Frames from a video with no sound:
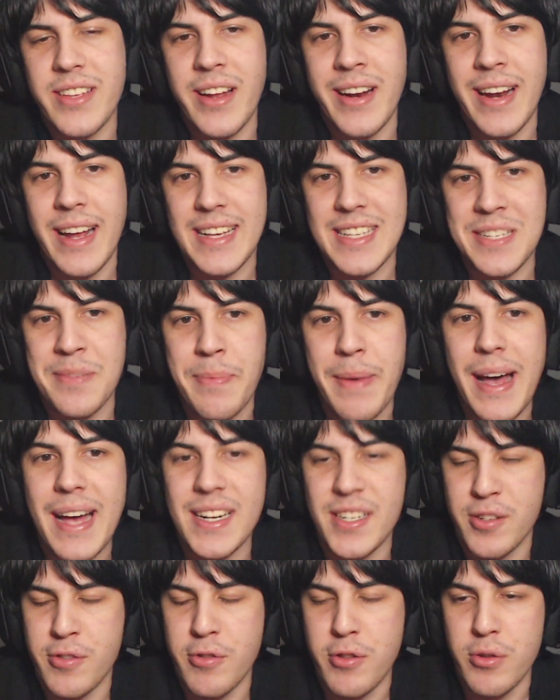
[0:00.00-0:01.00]
gonna like
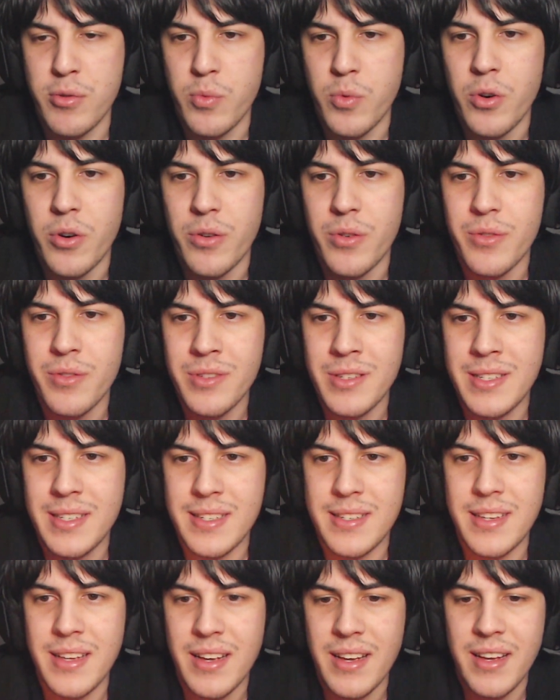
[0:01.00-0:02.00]
smash the
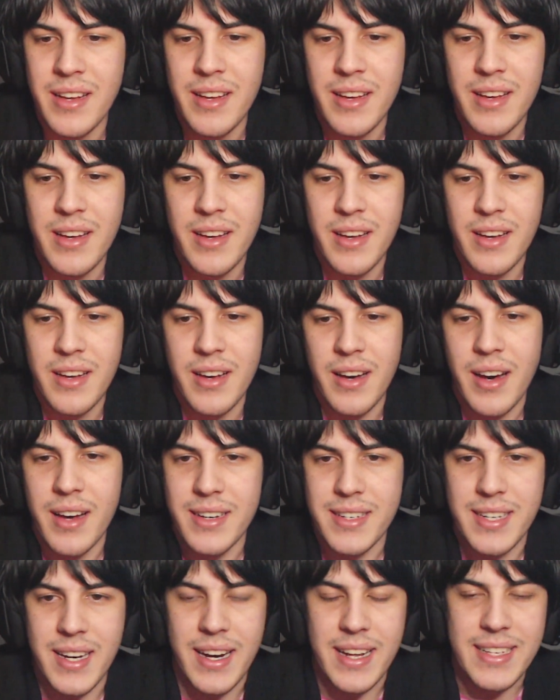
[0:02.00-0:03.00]
walls
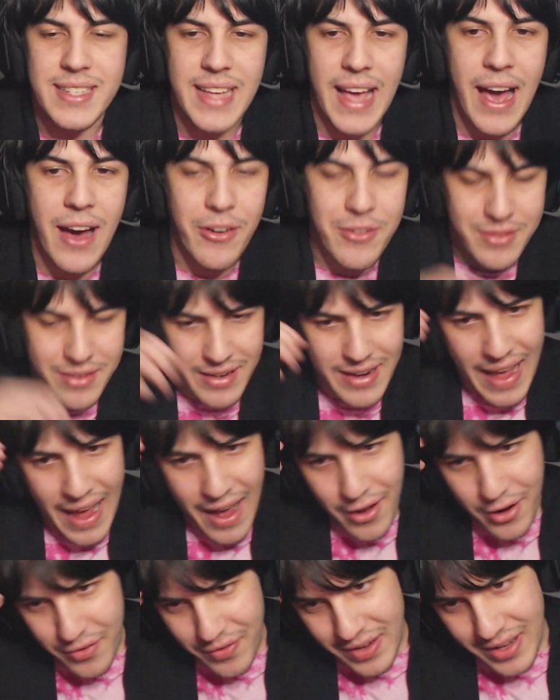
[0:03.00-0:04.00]
until he's out
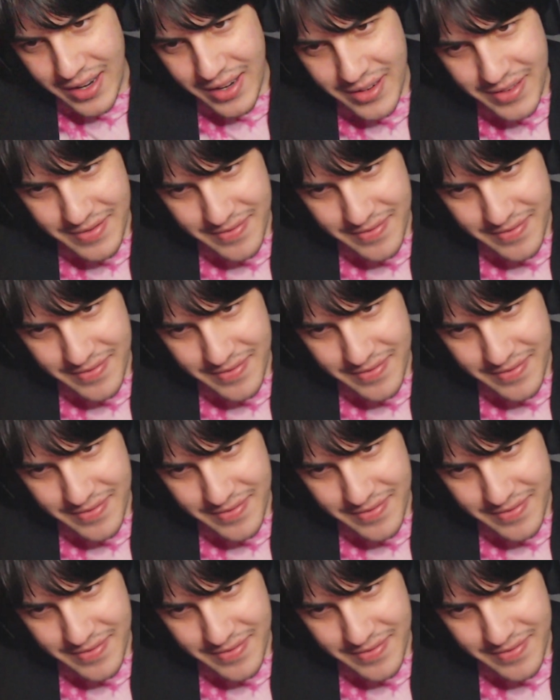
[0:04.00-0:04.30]
of it?